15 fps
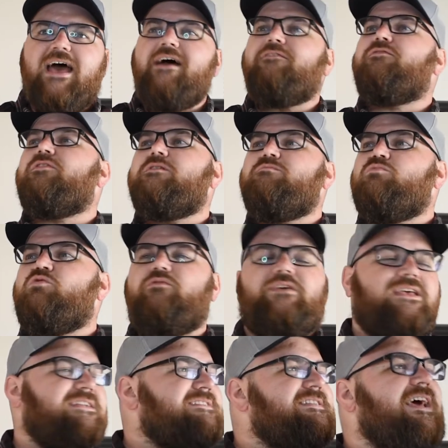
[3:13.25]
every
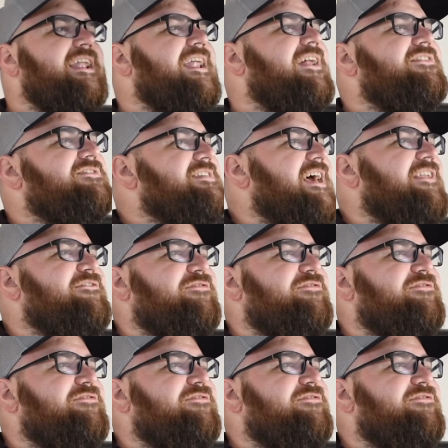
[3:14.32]
movie a 10 out of 10